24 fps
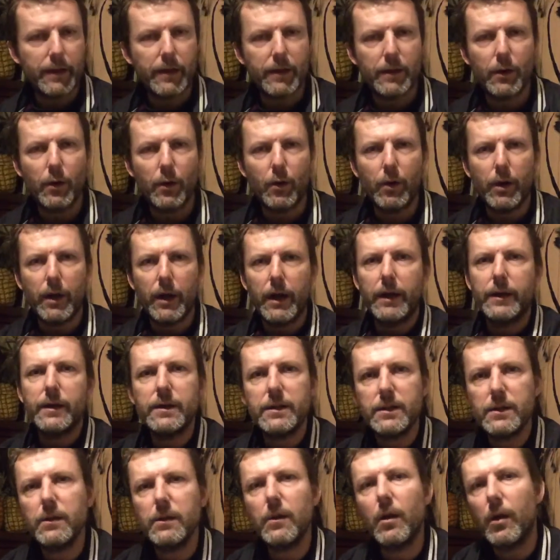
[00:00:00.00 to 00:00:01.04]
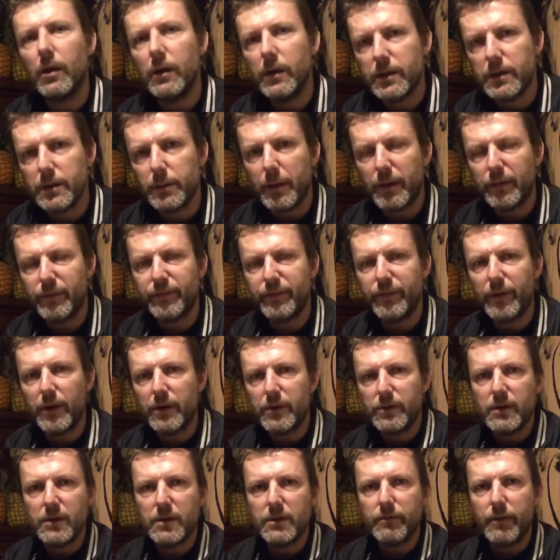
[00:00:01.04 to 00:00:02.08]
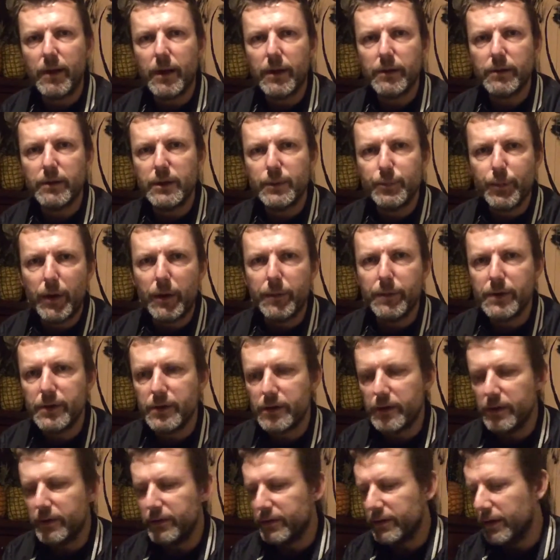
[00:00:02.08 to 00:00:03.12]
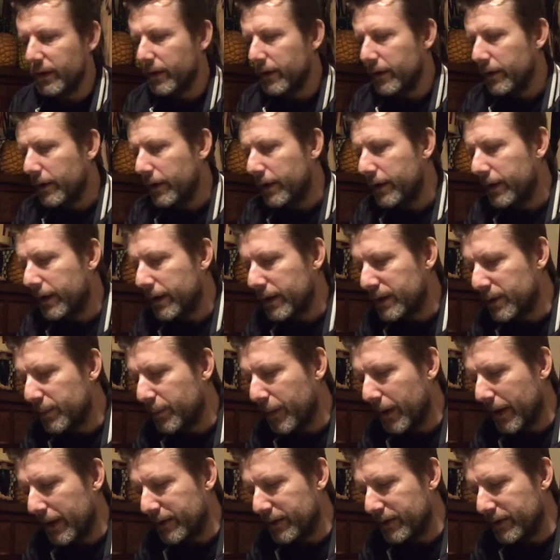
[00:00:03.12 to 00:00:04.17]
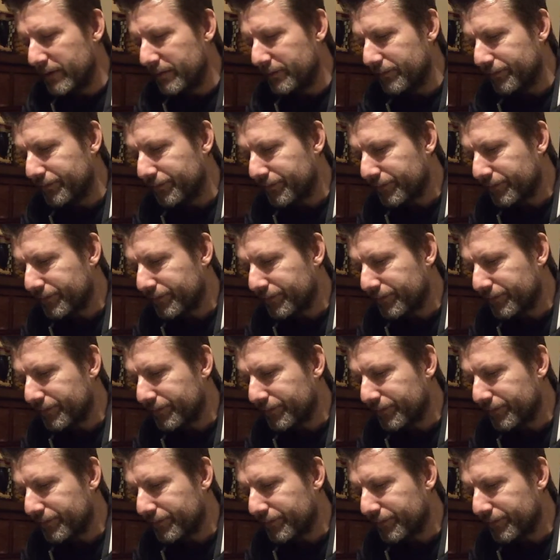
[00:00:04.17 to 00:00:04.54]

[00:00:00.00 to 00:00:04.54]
lawyer, and he's likely to have foxes around his premises. He gets a pass.